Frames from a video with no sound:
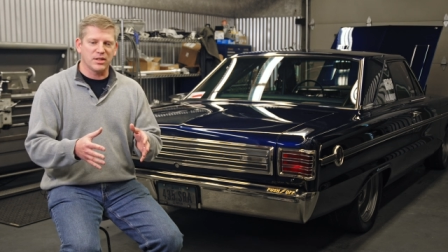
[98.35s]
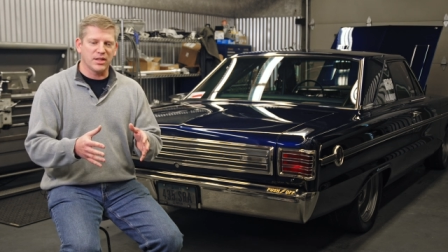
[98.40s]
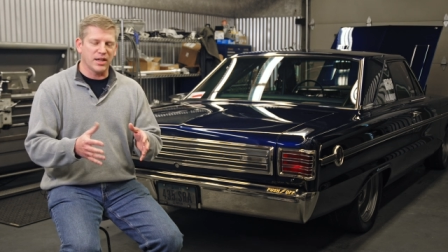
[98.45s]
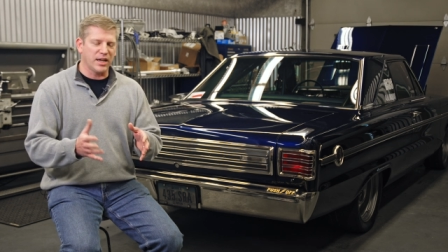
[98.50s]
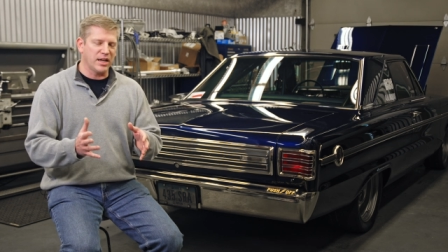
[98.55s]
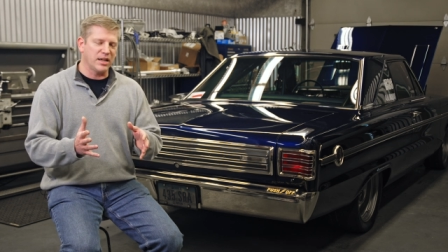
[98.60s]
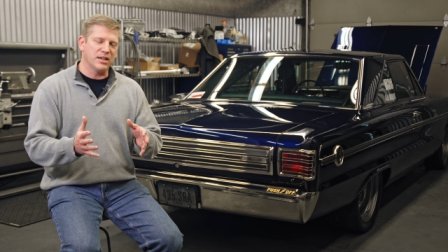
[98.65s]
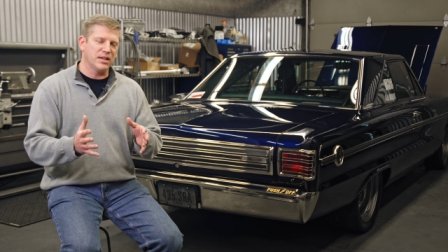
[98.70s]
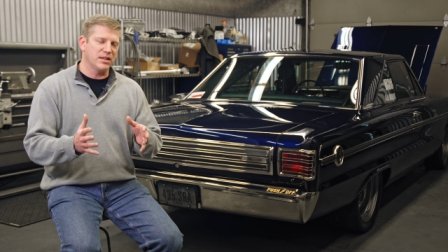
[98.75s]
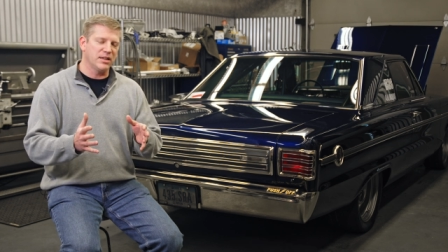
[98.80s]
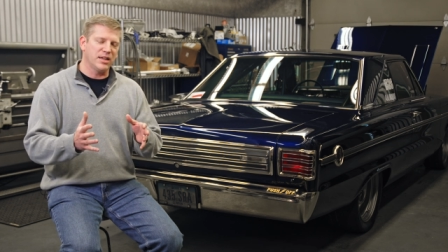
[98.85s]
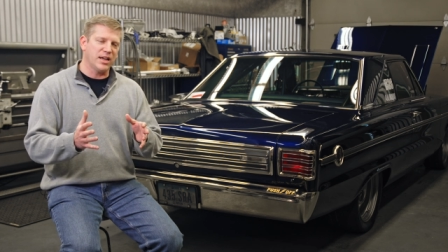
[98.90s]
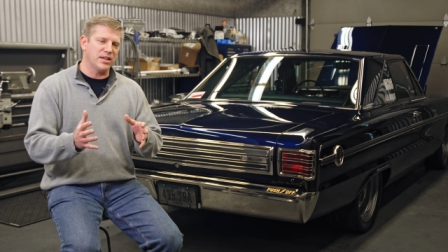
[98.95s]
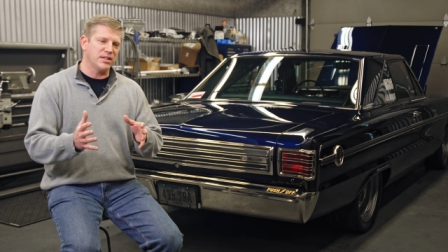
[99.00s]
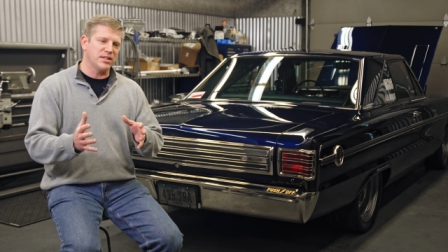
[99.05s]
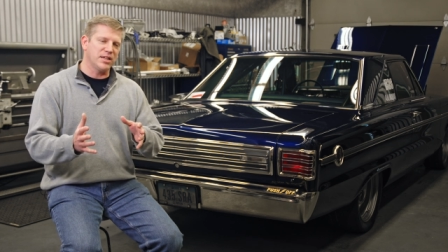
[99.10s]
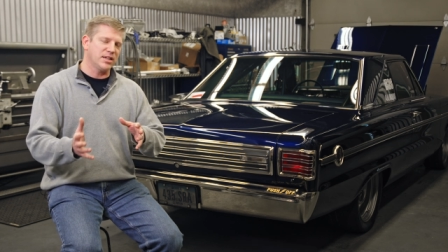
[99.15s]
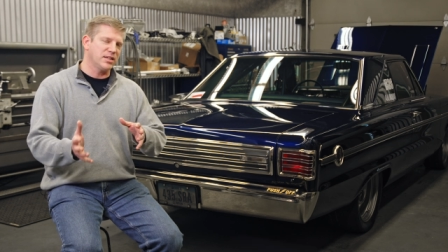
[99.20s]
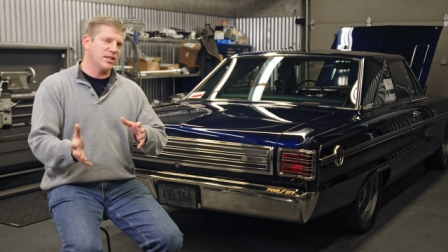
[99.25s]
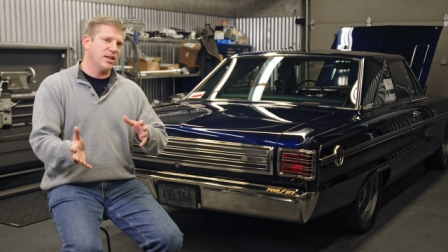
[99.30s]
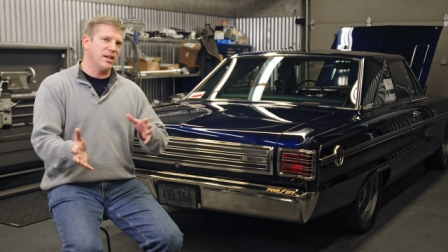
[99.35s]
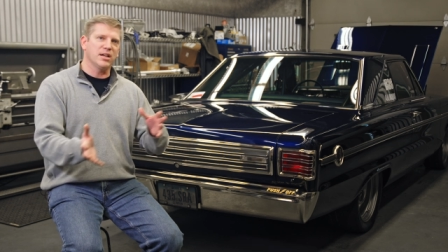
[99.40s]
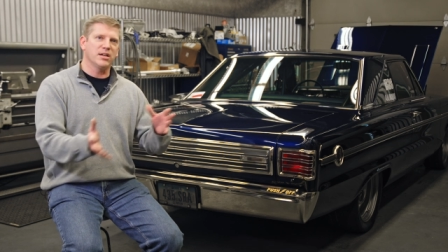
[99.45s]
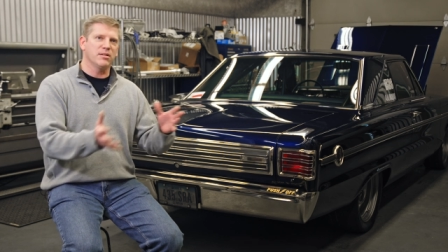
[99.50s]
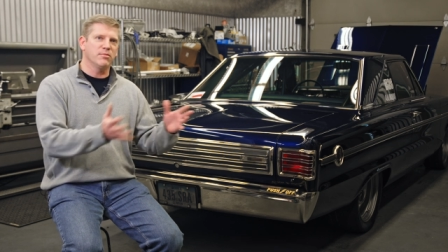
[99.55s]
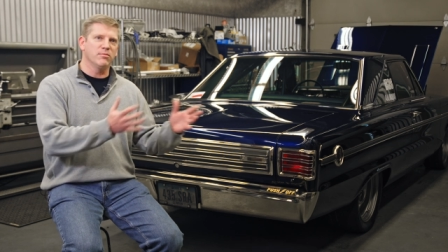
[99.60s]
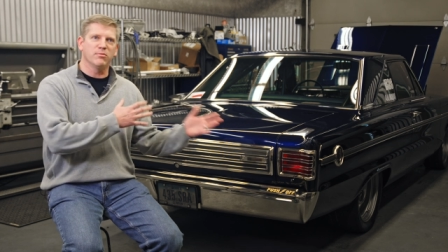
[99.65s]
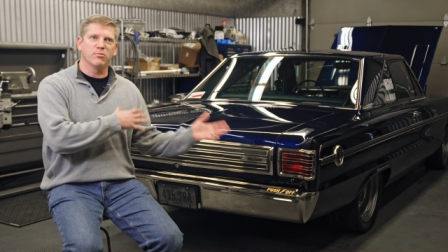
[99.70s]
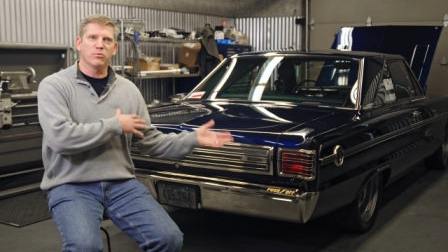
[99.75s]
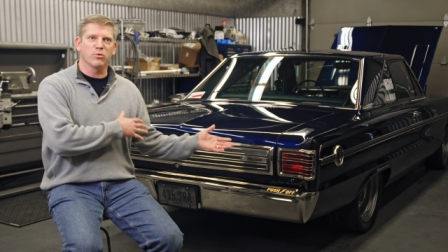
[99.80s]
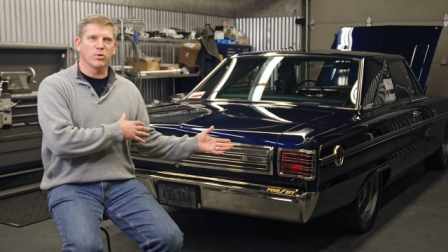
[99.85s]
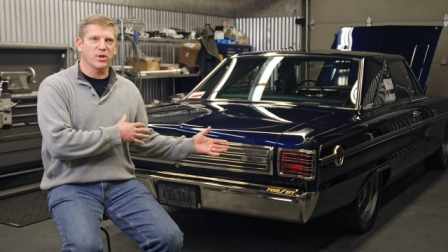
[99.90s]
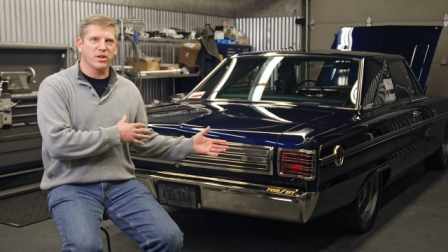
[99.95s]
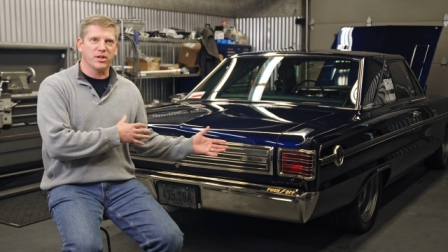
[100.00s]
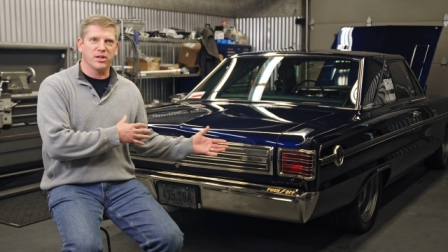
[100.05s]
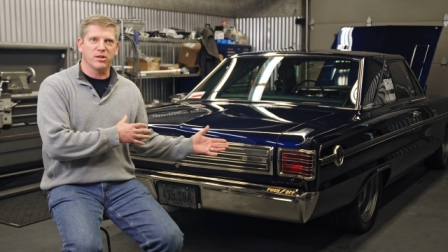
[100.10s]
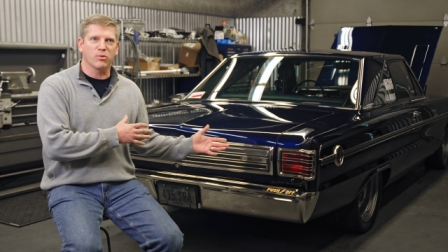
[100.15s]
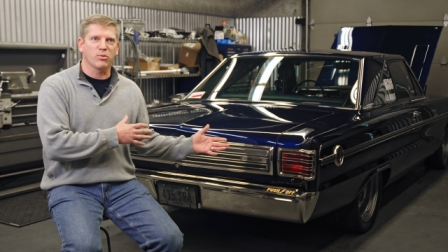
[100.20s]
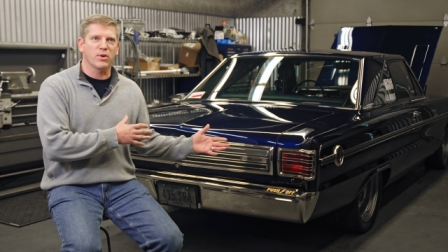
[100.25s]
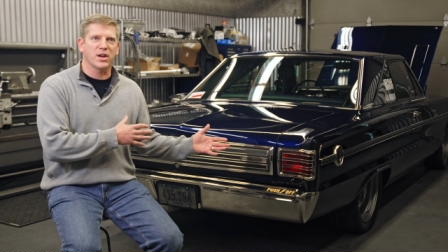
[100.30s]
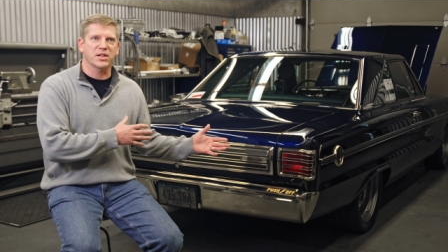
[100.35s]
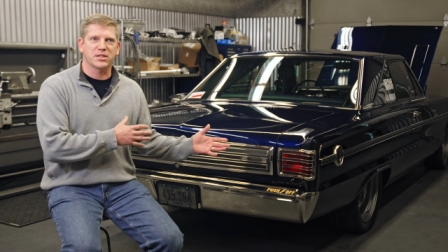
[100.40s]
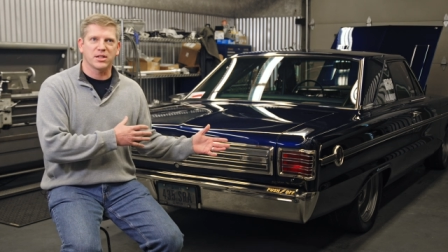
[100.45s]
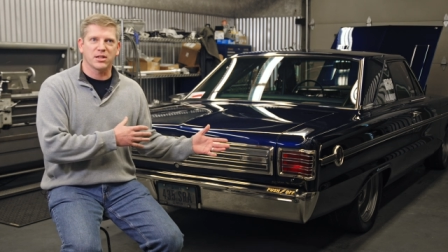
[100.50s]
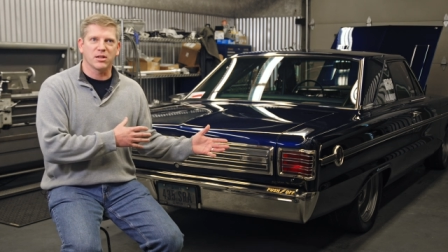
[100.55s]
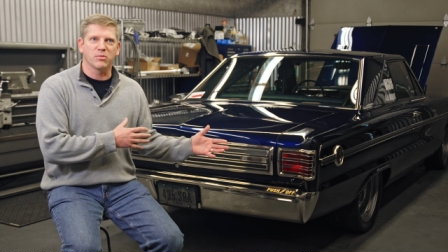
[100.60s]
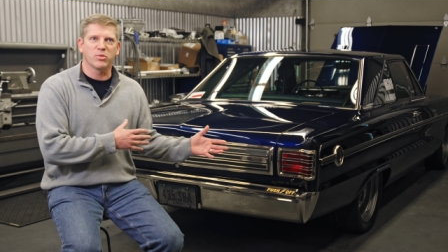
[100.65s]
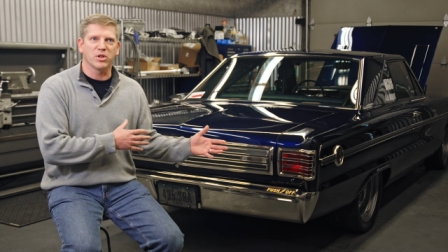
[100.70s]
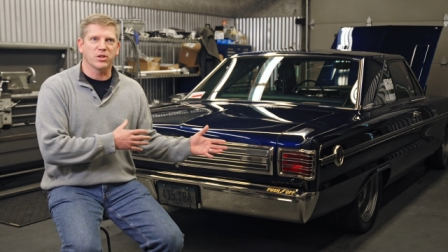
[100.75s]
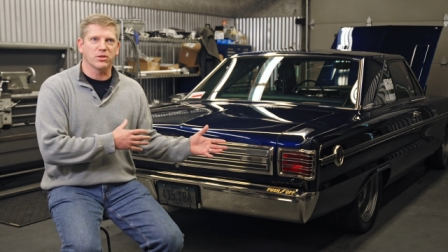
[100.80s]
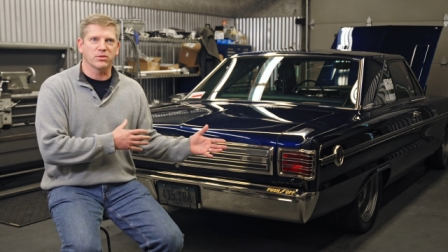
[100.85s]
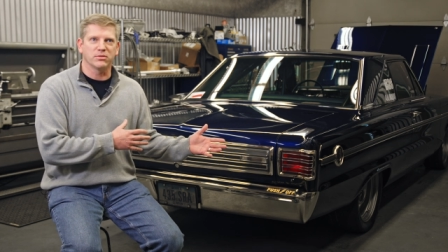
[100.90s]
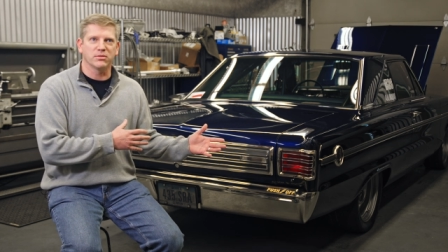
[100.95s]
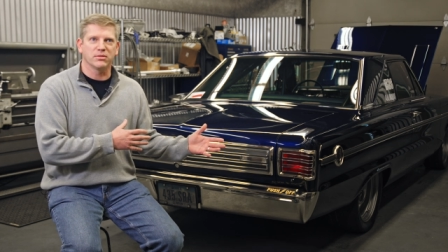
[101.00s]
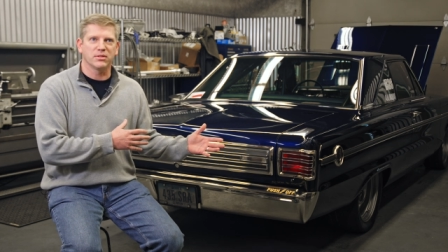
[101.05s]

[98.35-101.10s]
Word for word: then that dictated really the rest of the build.